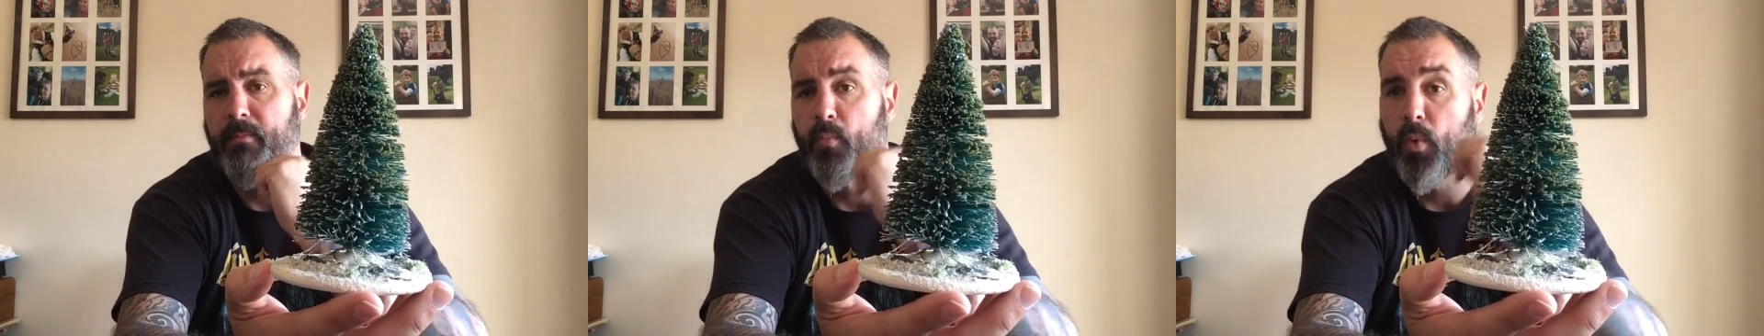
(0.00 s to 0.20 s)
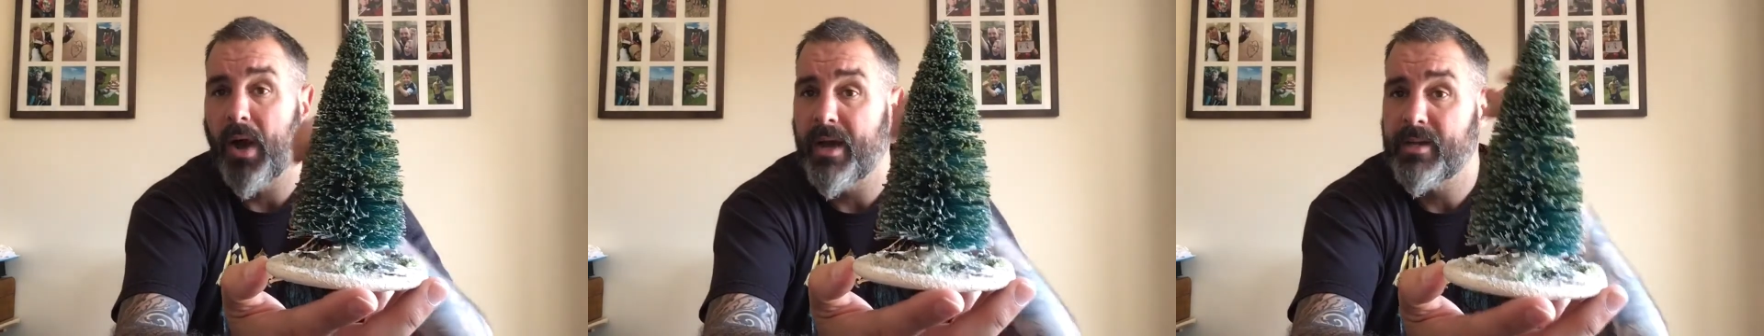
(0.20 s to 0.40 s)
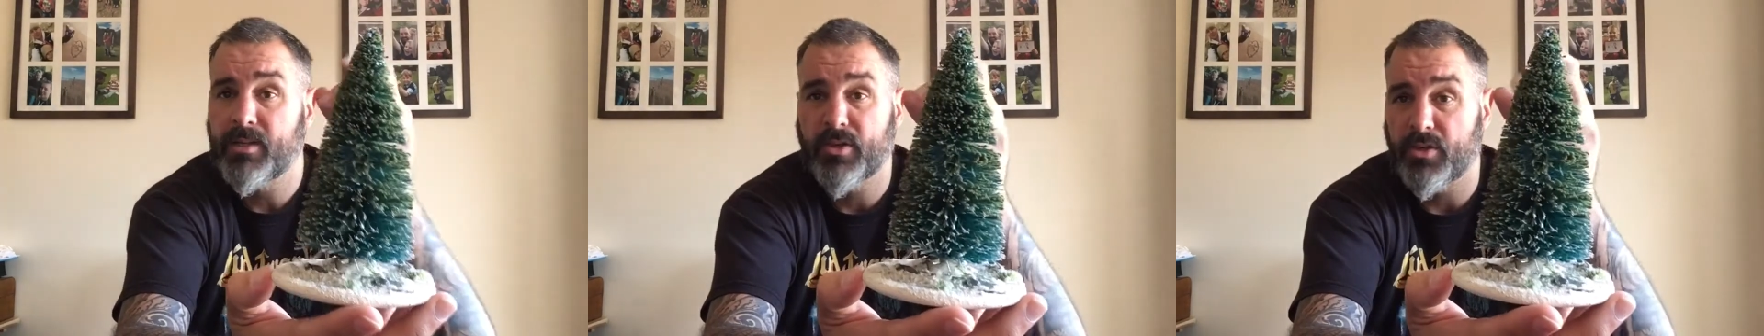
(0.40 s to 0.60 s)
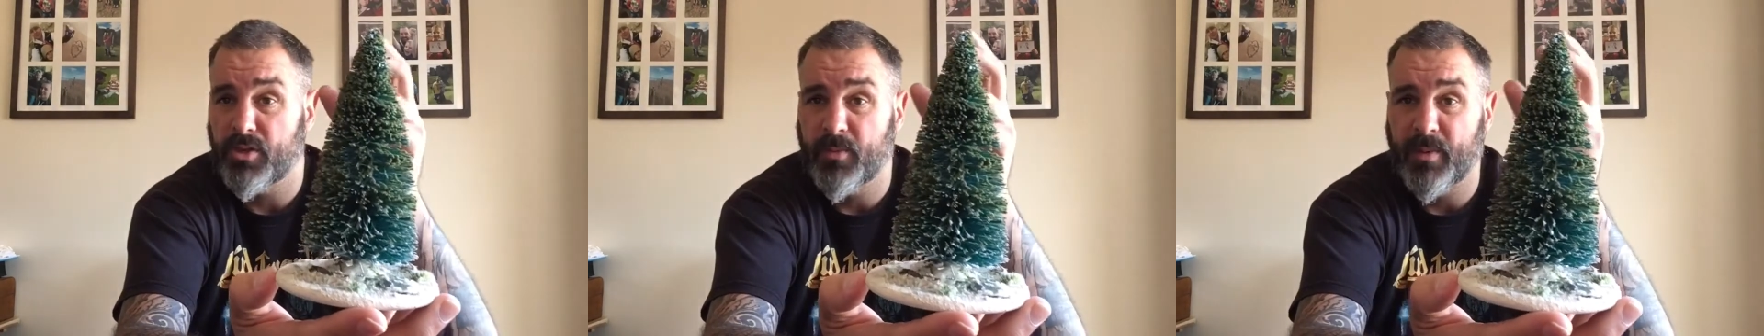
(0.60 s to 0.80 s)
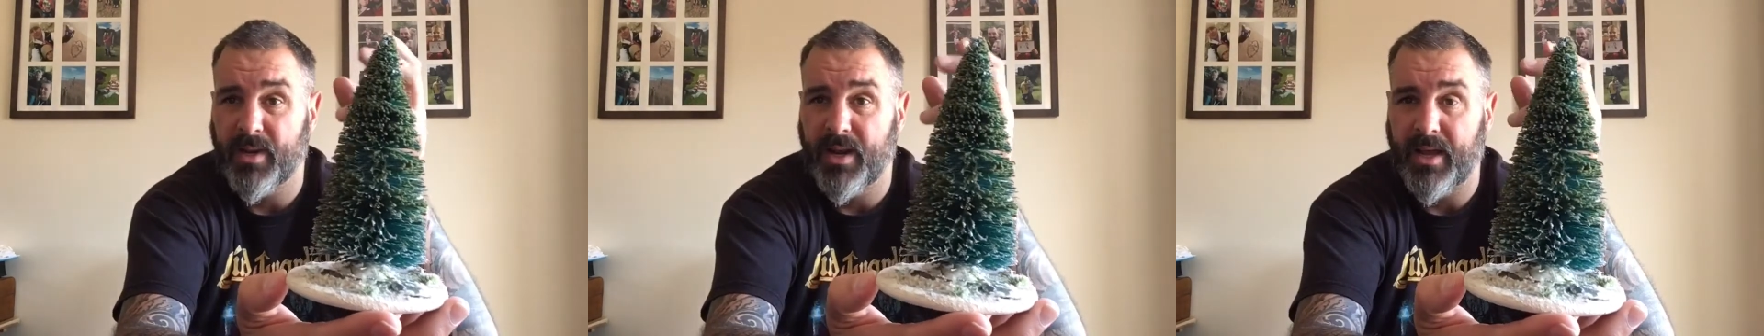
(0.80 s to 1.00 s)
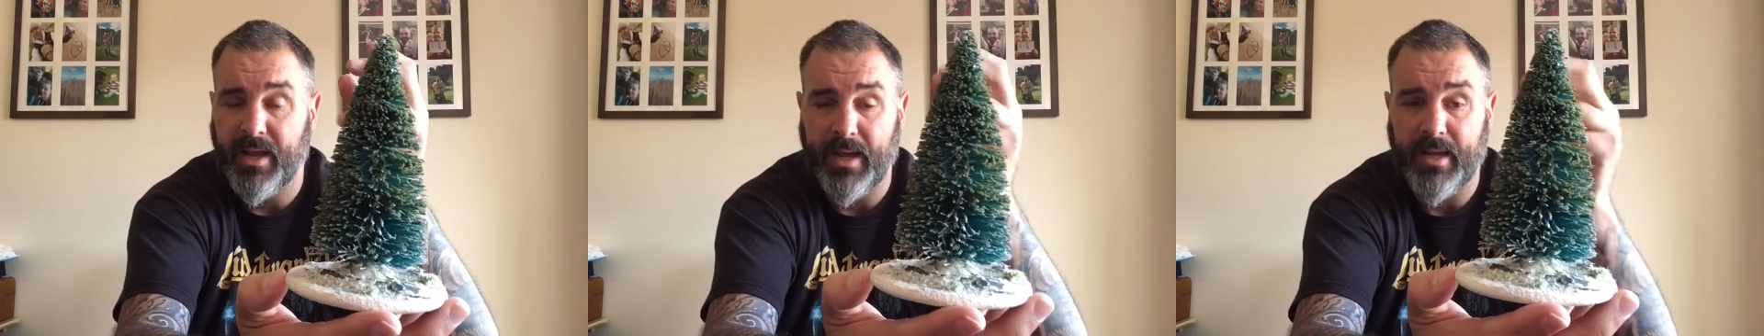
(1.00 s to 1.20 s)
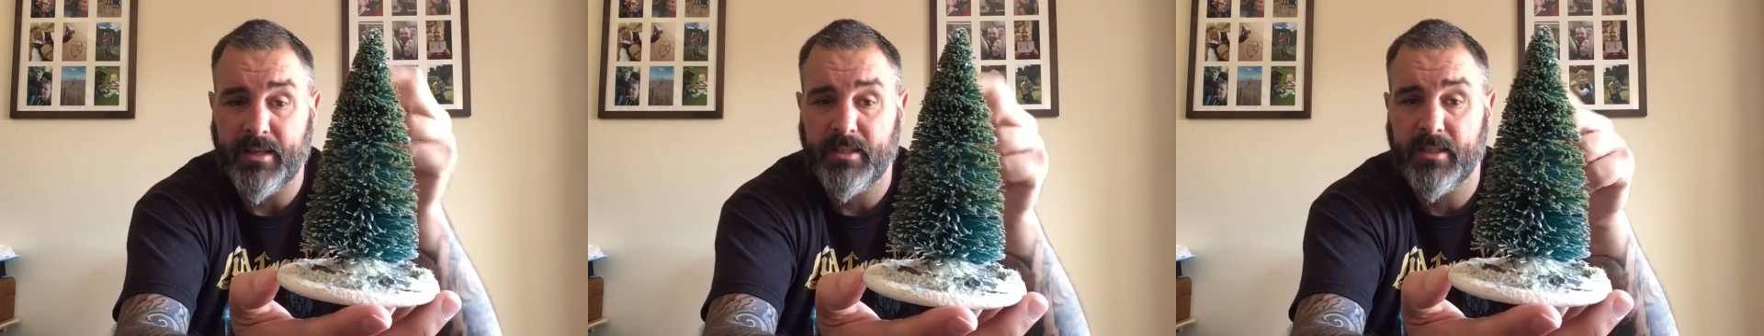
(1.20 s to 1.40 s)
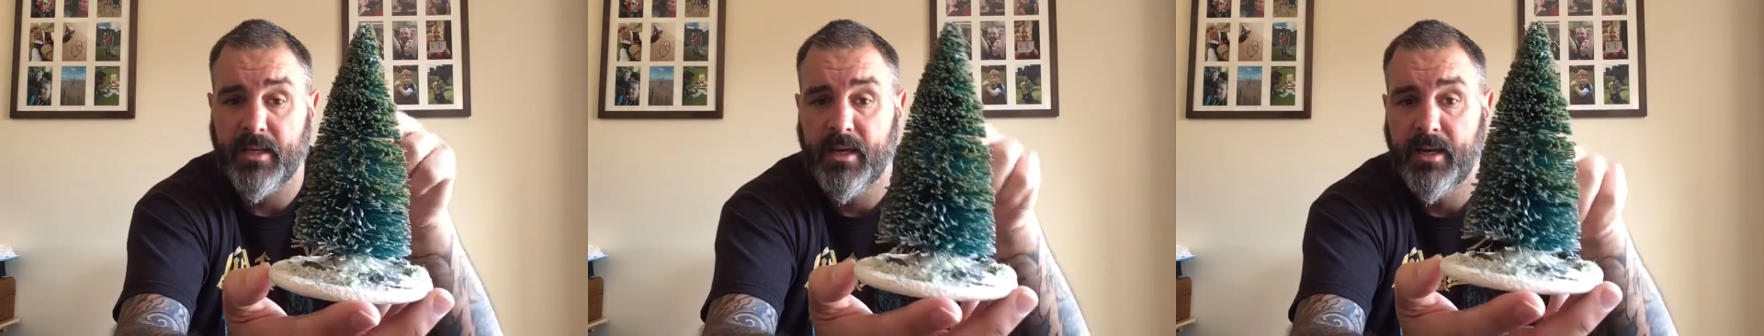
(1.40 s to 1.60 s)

white or something like that.